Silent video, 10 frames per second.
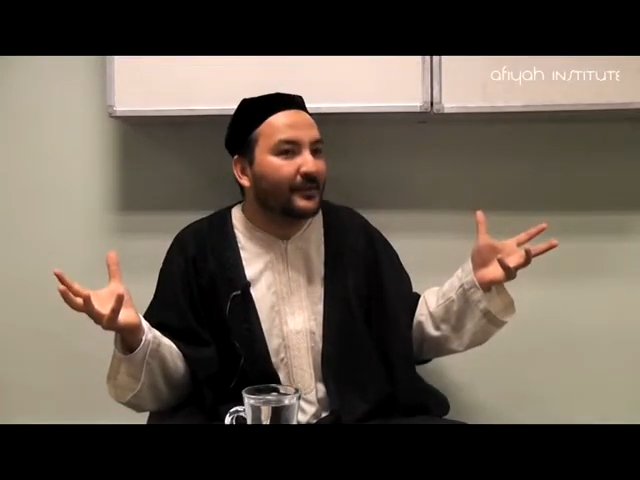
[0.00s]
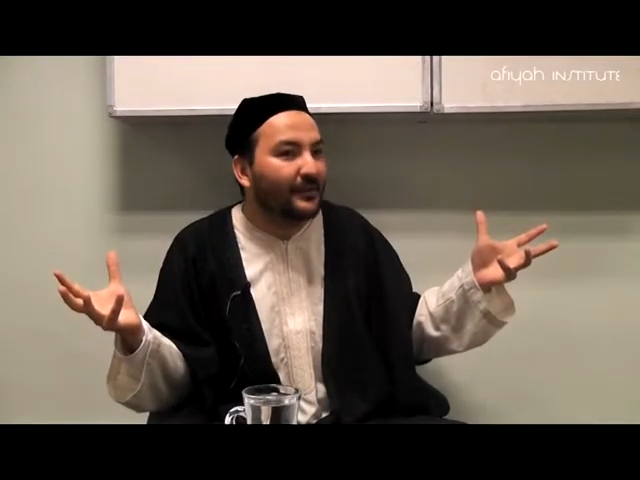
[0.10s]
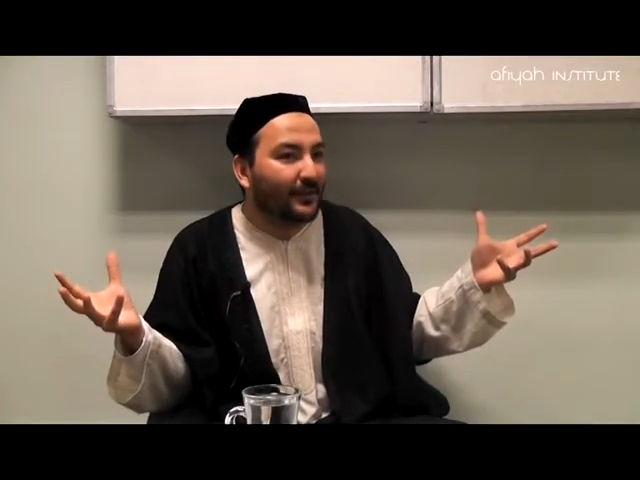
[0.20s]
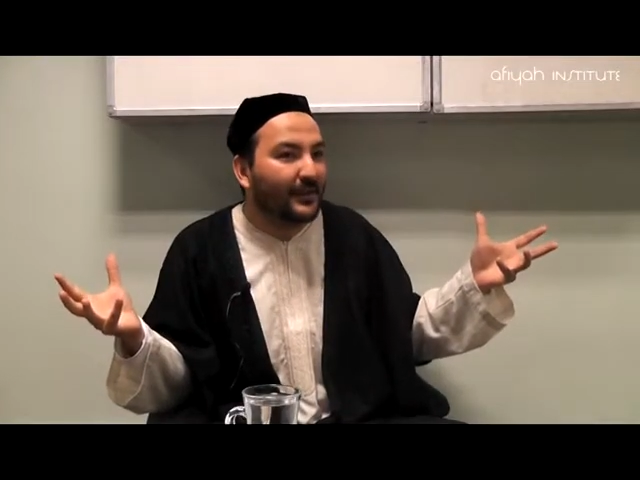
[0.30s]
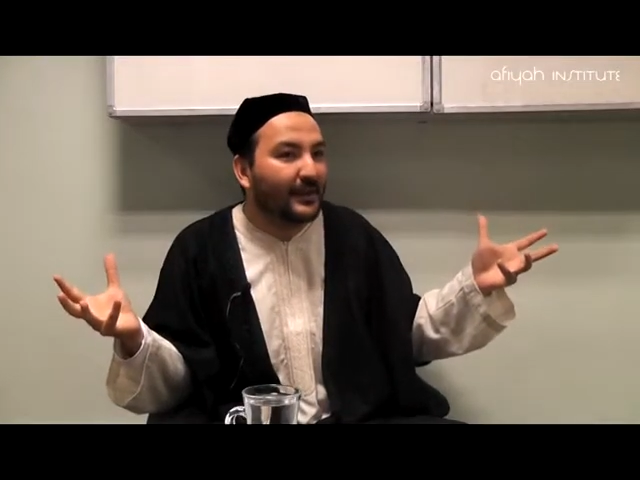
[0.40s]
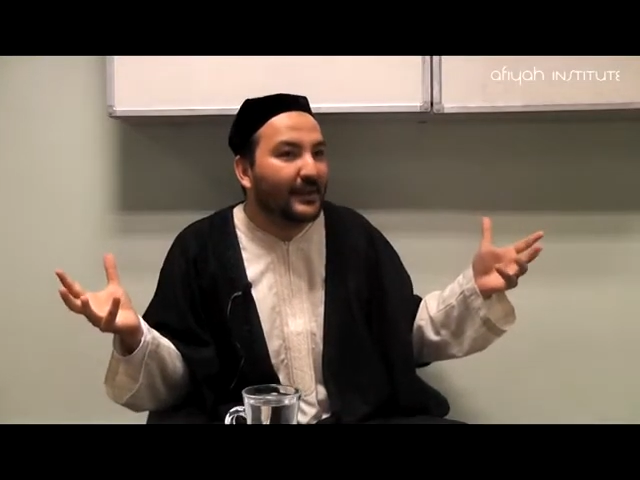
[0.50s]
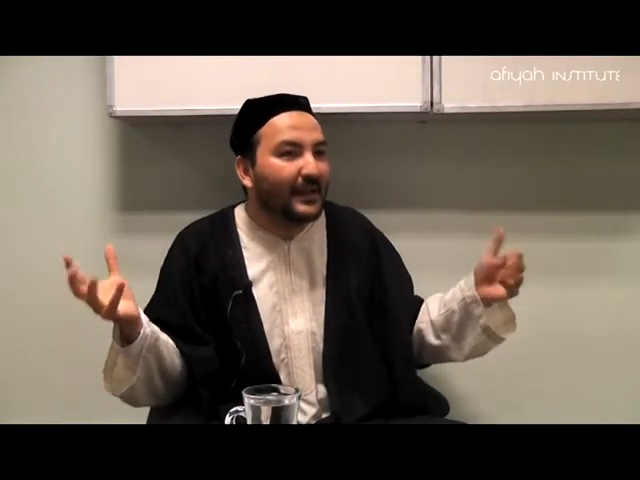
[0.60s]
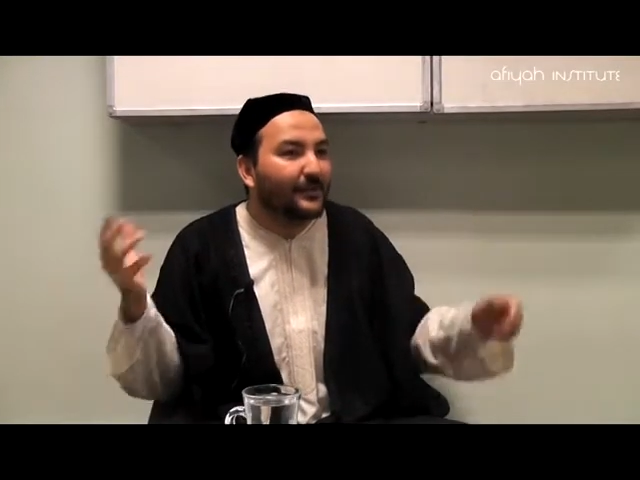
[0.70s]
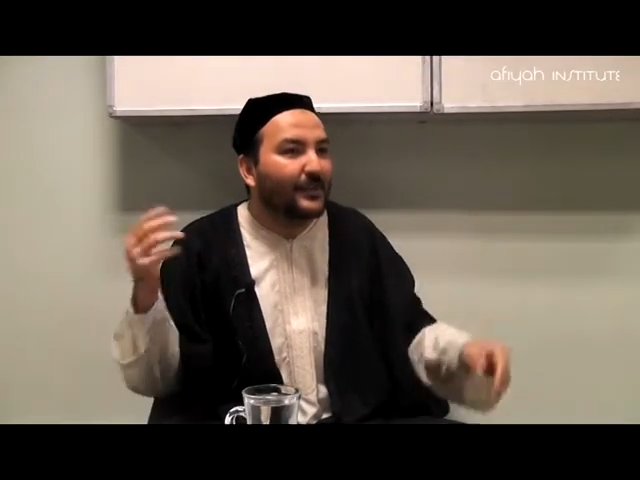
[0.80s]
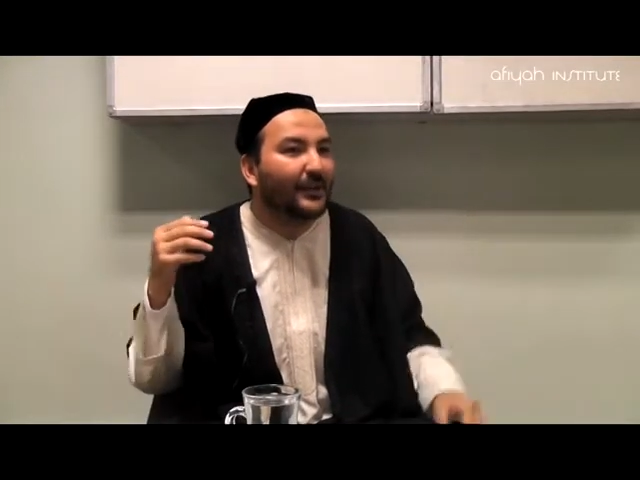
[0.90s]
Okay,
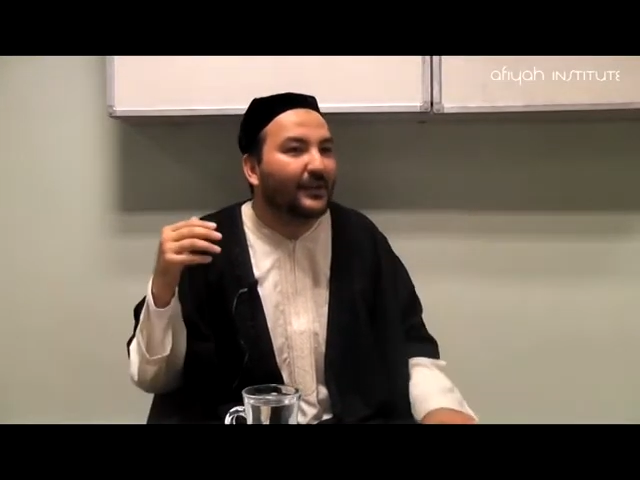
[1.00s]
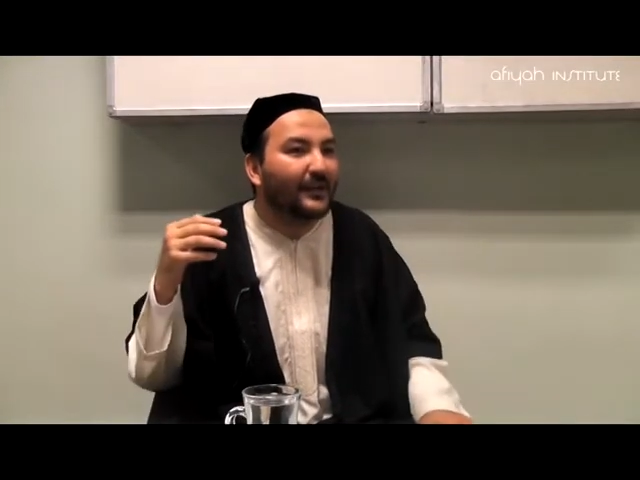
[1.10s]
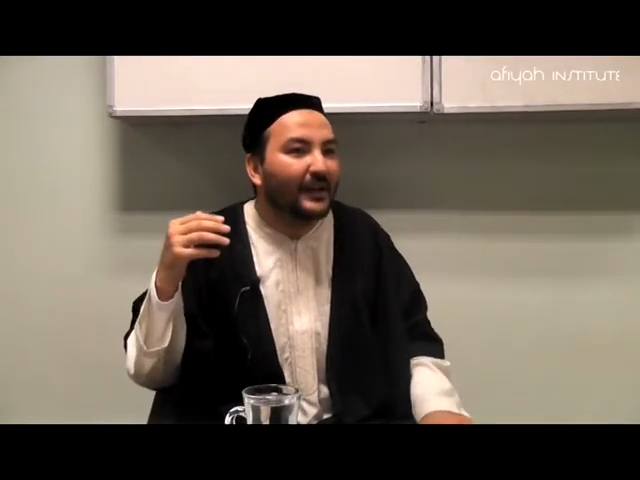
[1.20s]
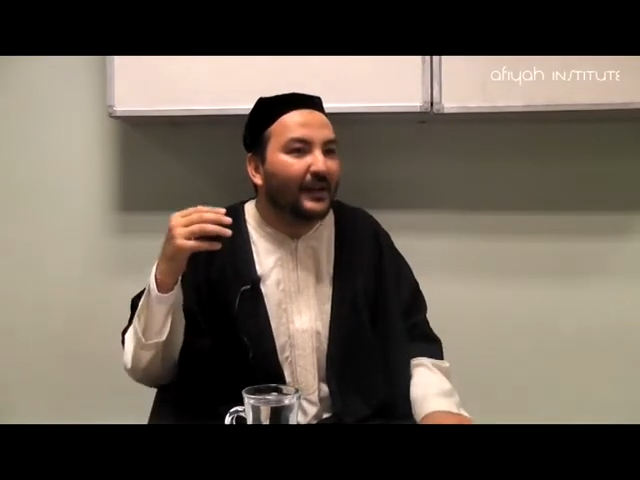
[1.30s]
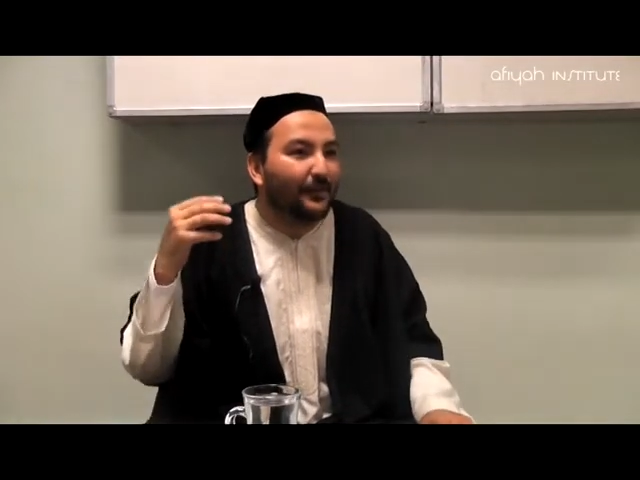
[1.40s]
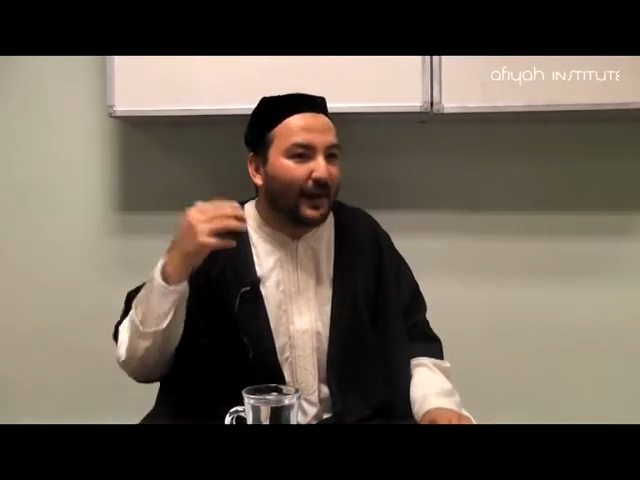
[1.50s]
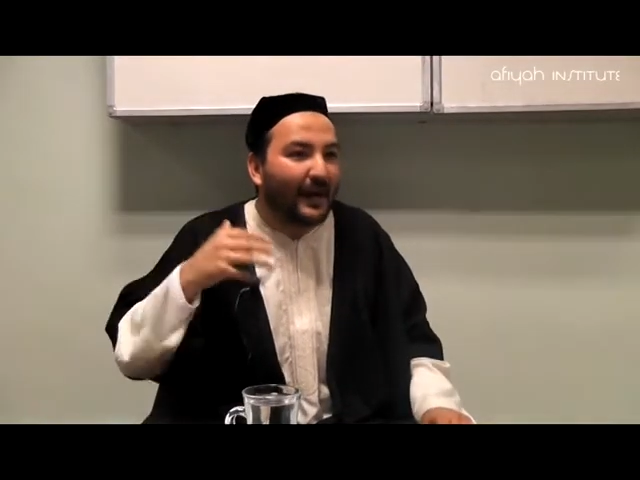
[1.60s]
because my